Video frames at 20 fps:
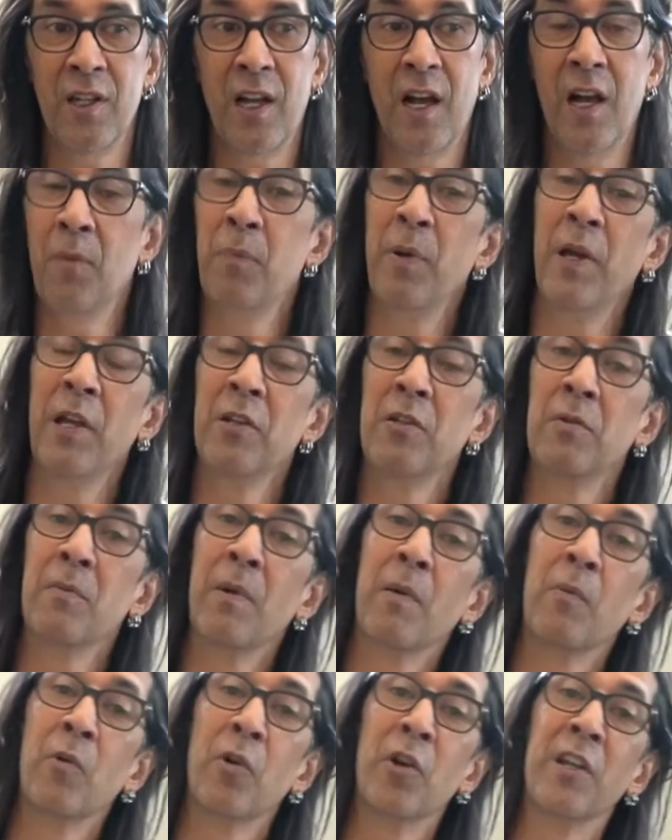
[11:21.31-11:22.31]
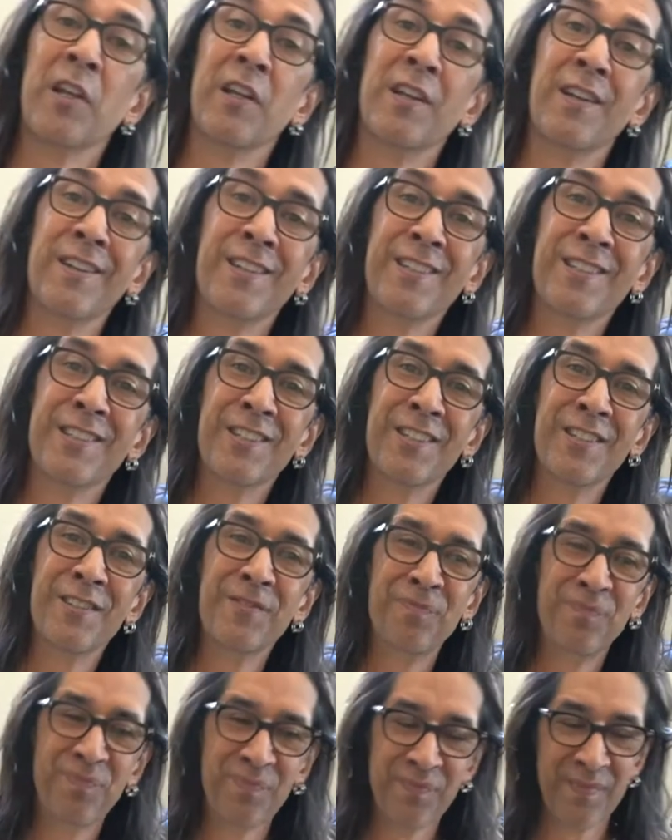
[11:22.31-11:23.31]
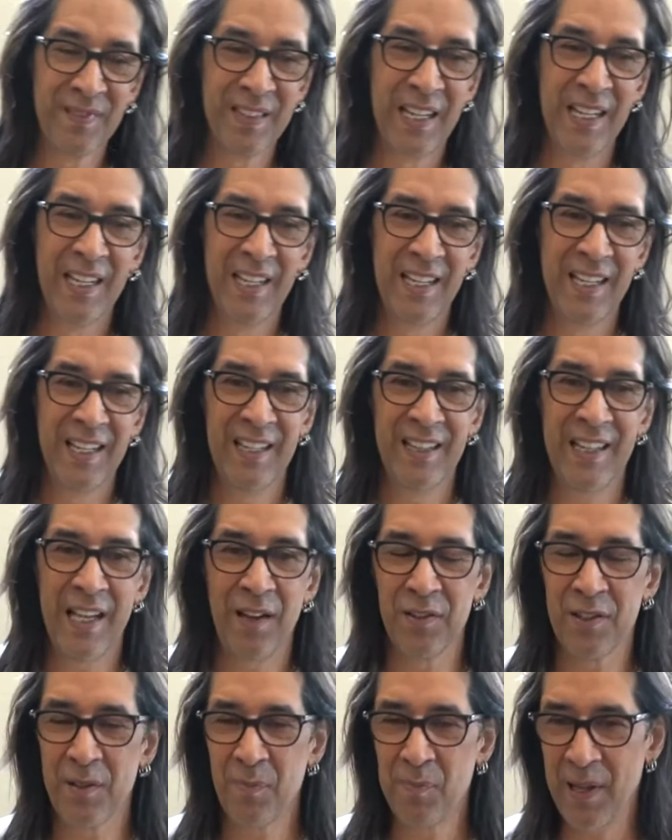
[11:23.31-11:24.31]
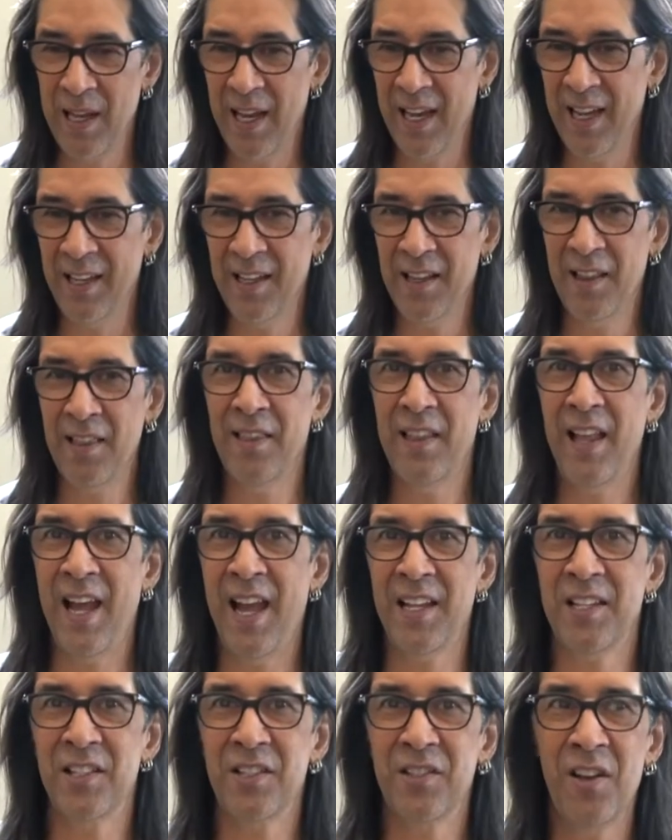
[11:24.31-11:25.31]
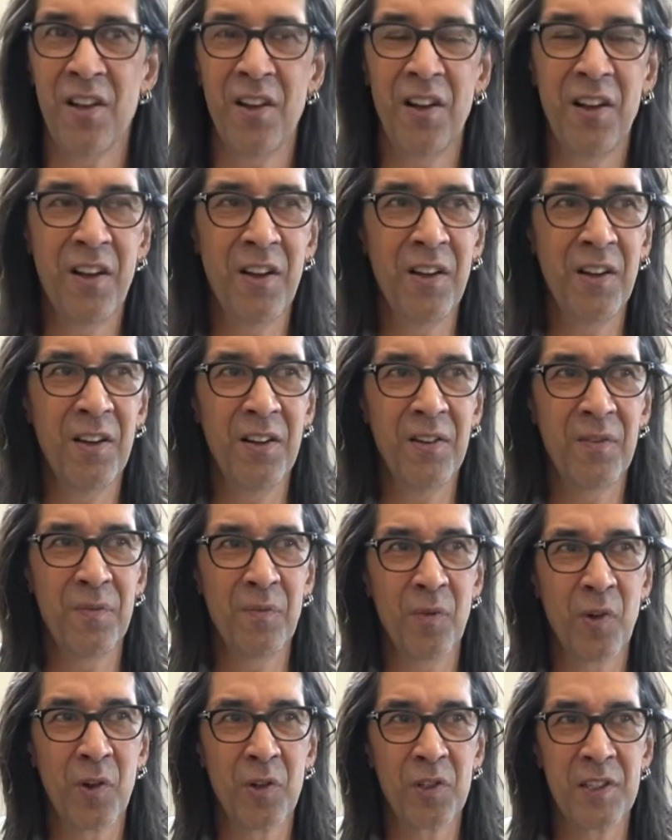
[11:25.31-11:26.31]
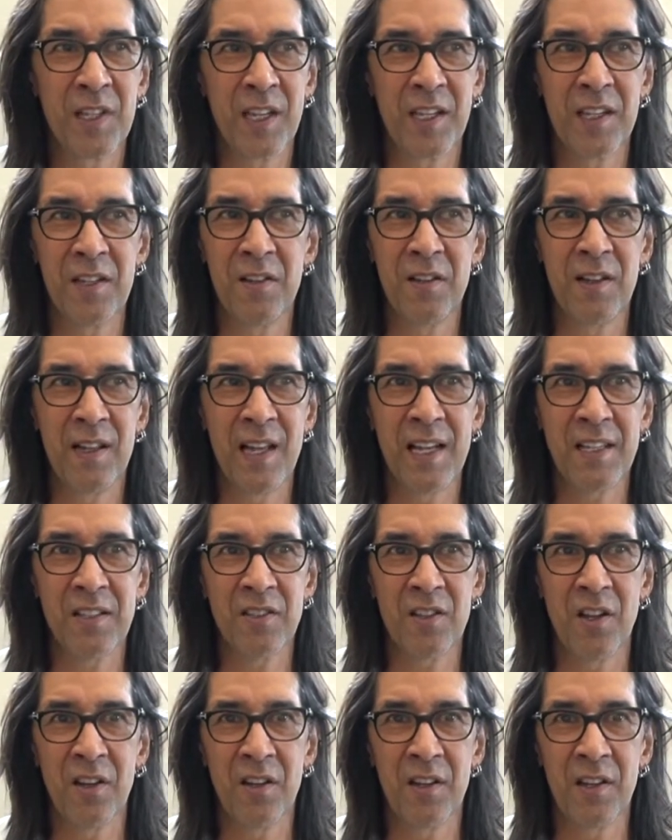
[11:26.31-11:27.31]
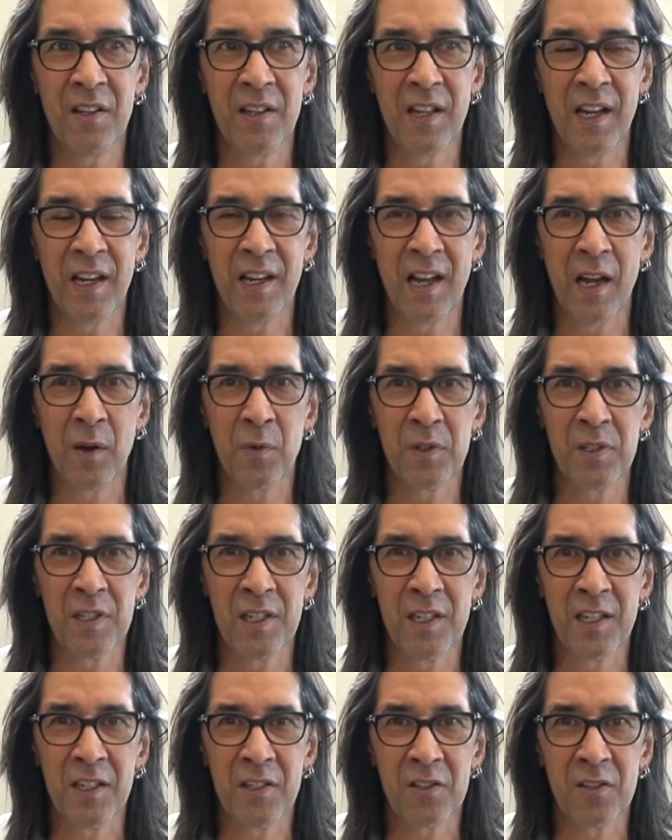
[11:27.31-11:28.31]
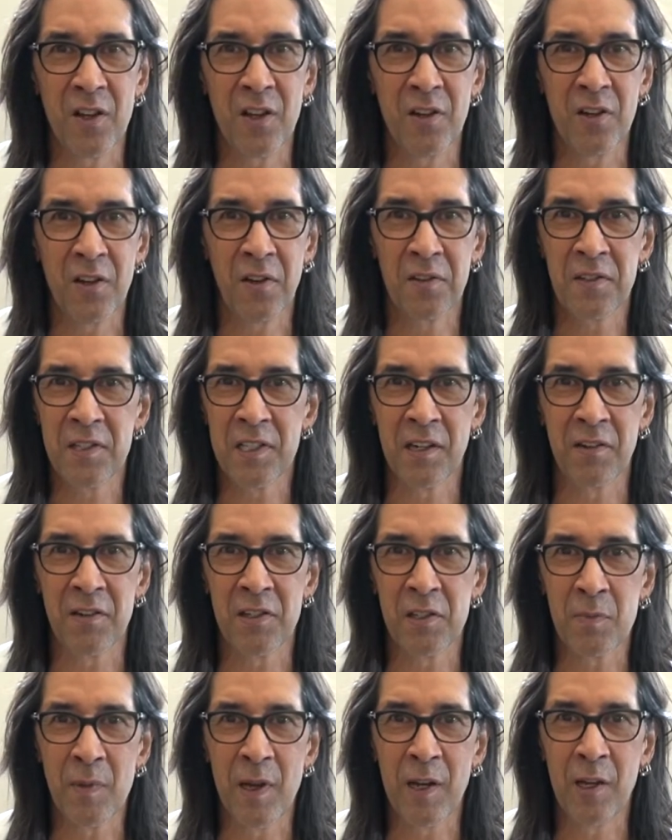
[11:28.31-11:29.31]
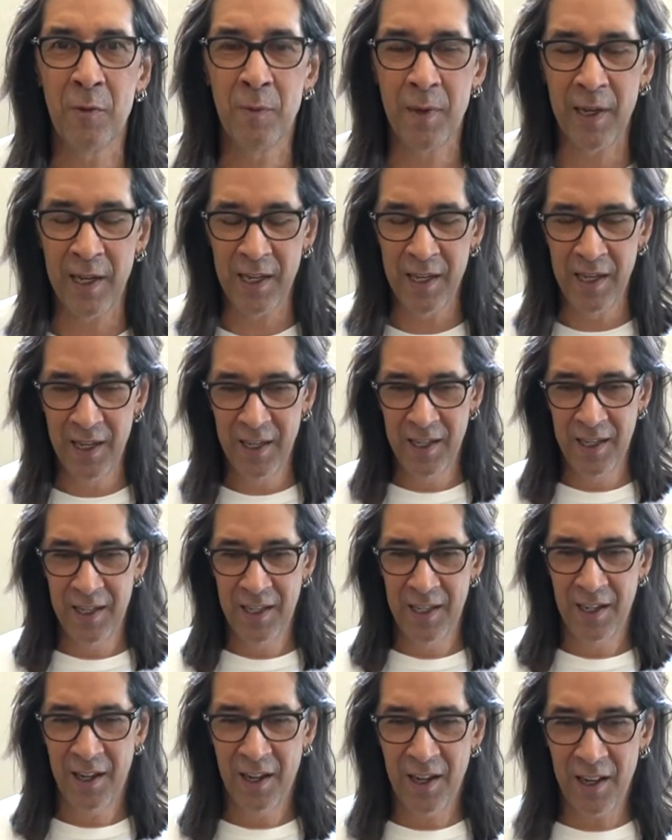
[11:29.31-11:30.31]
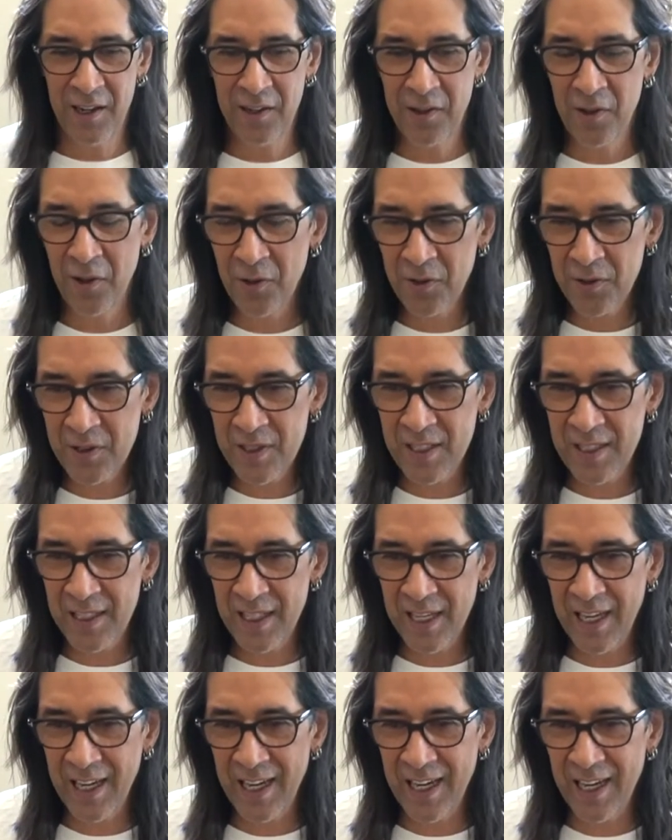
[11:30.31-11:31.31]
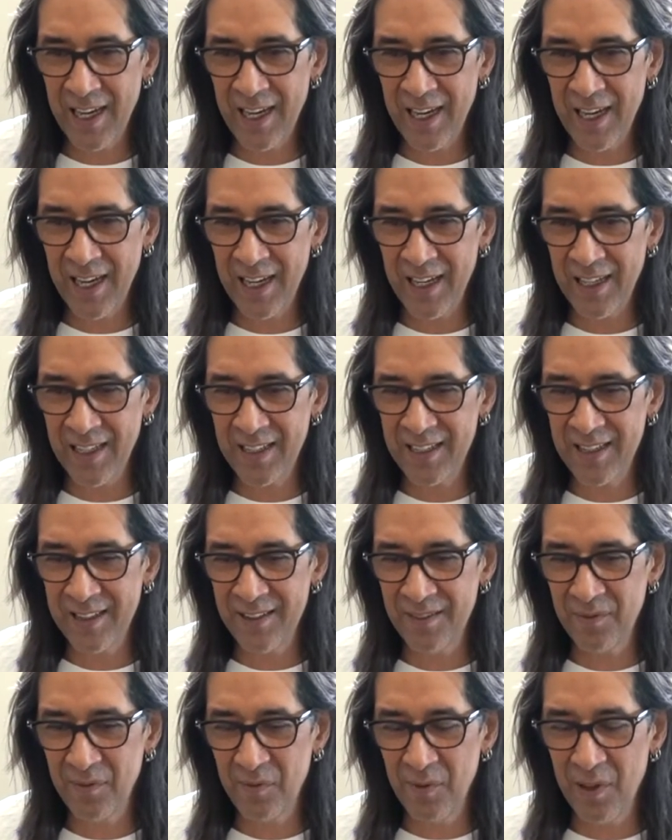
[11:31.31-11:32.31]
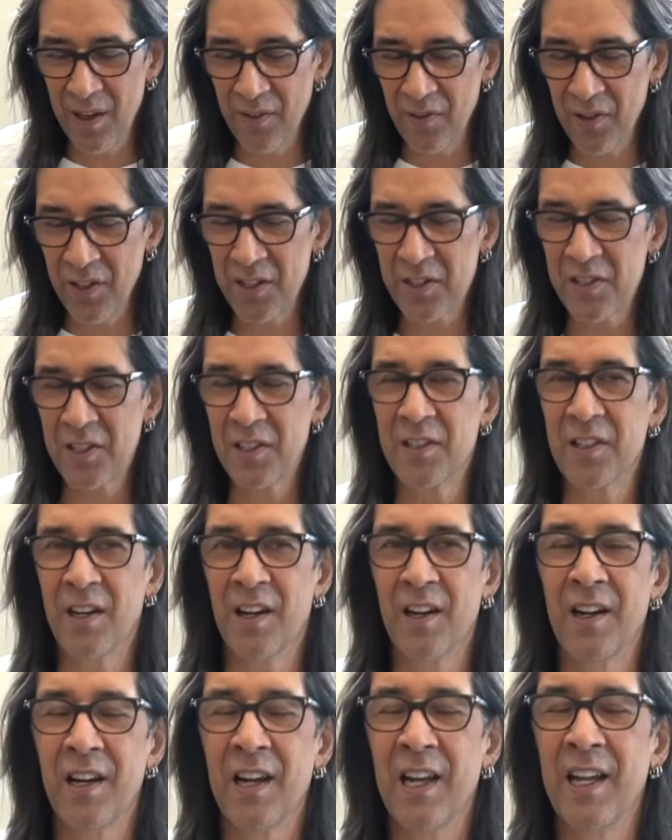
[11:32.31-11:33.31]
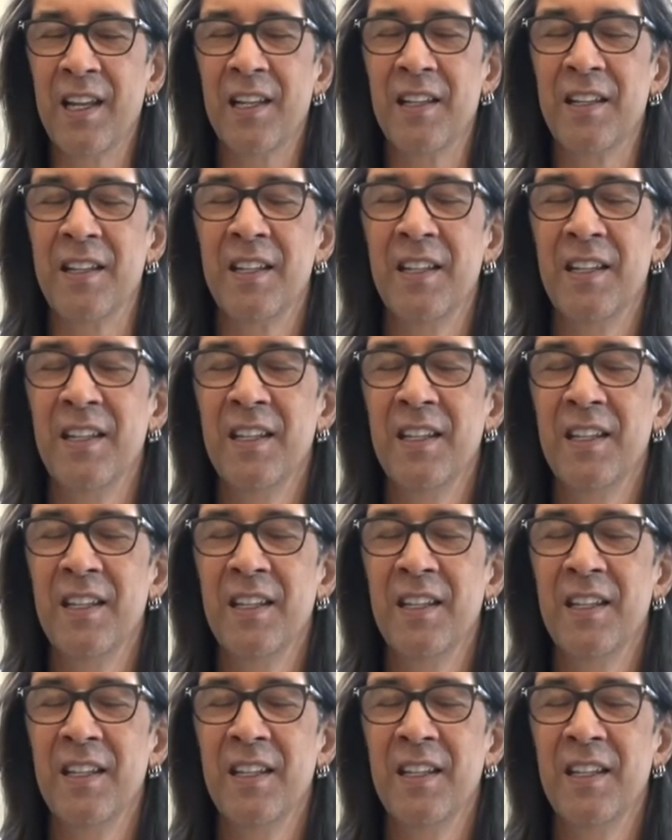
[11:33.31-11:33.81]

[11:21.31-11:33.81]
I'll pay you tomorrow morning. So that was the plan. Last song, or second to last song of the night, I was singing a song called Sarah Smile by Hall & Oates, and loving this guitar, and